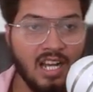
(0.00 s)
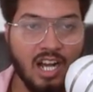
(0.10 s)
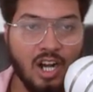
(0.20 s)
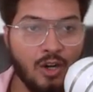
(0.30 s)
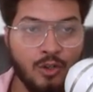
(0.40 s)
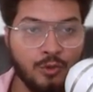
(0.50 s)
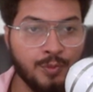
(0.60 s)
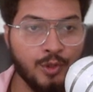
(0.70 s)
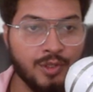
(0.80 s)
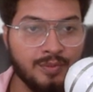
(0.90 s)

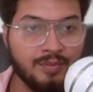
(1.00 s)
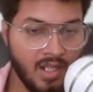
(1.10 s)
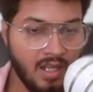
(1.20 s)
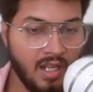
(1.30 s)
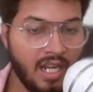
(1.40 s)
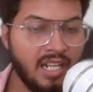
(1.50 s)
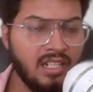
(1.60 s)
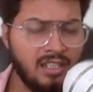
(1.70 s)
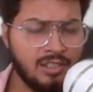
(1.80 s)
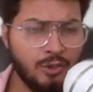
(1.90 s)
output
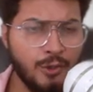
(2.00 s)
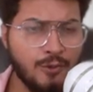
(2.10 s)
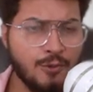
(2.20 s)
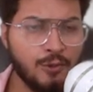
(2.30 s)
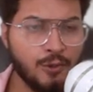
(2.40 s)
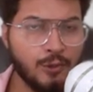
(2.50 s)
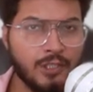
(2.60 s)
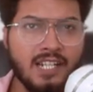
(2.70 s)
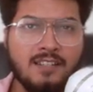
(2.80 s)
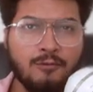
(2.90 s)
and also you should
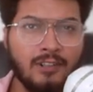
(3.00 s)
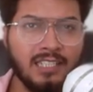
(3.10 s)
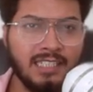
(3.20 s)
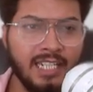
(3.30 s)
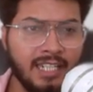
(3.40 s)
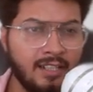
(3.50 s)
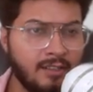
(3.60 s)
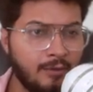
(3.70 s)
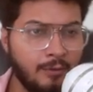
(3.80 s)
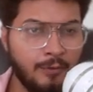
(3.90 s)
notice one thing
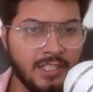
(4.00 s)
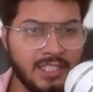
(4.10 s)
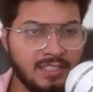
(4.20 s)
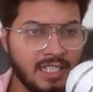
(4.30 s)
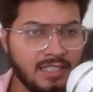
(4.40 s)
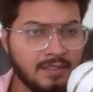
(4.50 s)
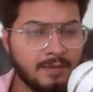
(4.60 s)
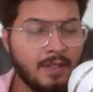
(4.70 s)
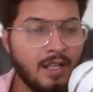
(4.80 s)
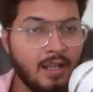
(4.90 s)
which is that
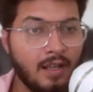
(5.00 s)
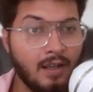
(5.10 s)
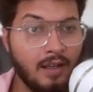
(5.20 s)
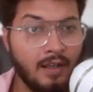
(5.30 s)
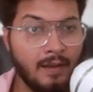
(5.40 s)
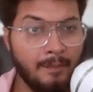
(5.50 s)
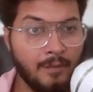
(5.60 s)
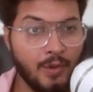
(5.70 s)
uh,